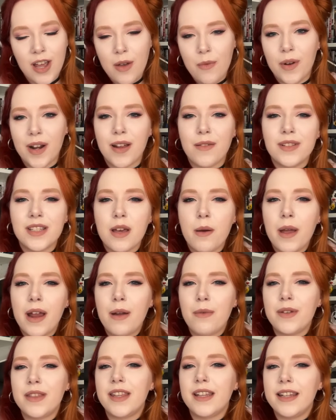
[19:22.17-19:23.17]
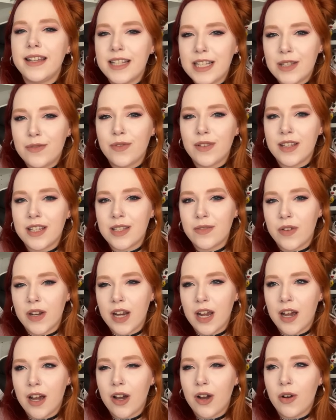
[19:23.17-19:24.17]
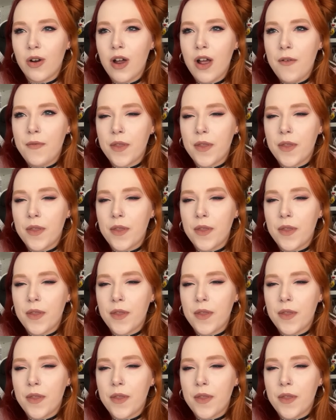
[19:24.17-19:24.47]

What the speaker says: When I was coming up with the list for this video,